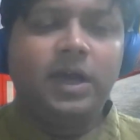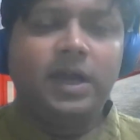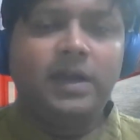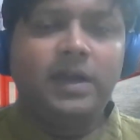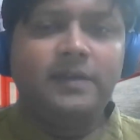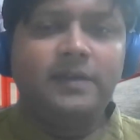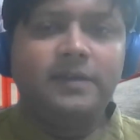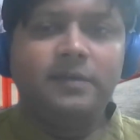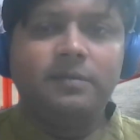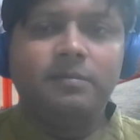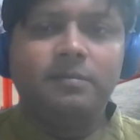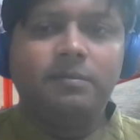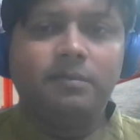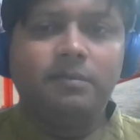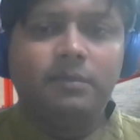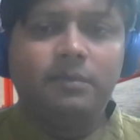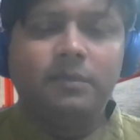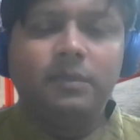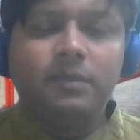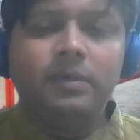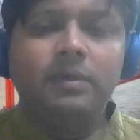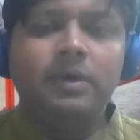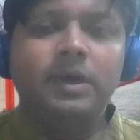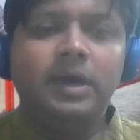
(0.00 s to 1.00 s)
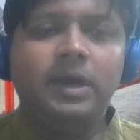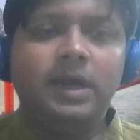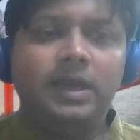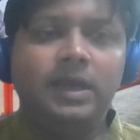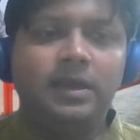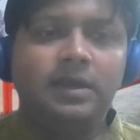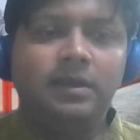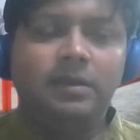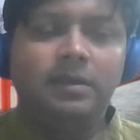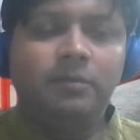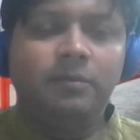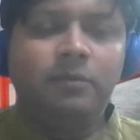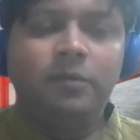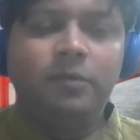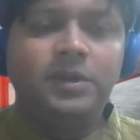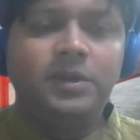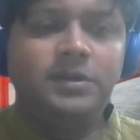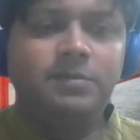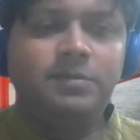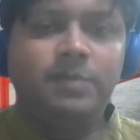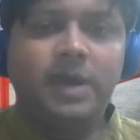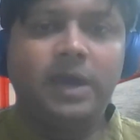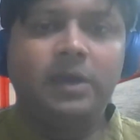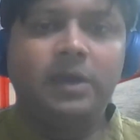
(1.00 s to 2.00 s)
organism,
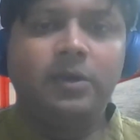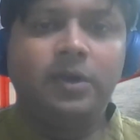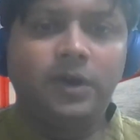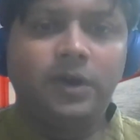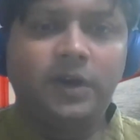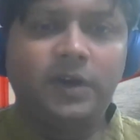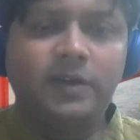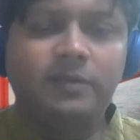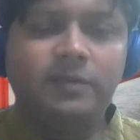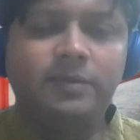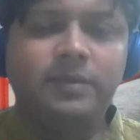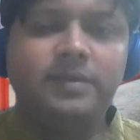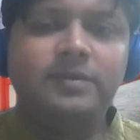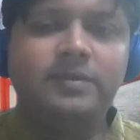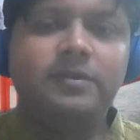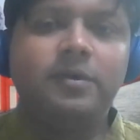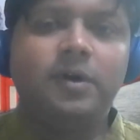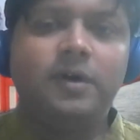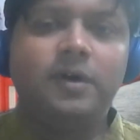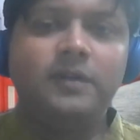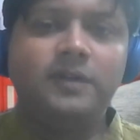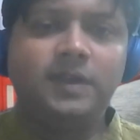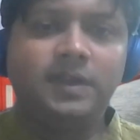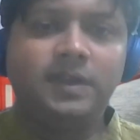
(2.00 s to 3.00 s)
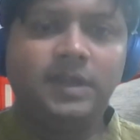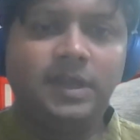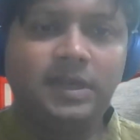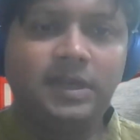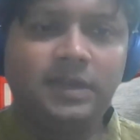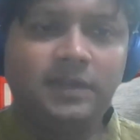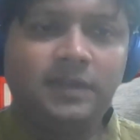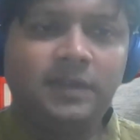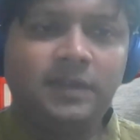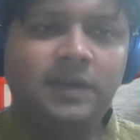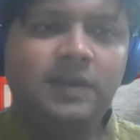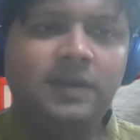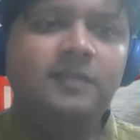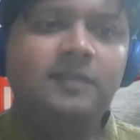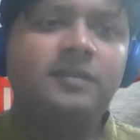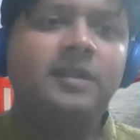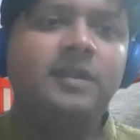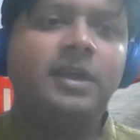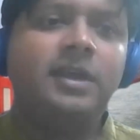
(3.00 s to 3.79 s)
which microorganism is causing the disease,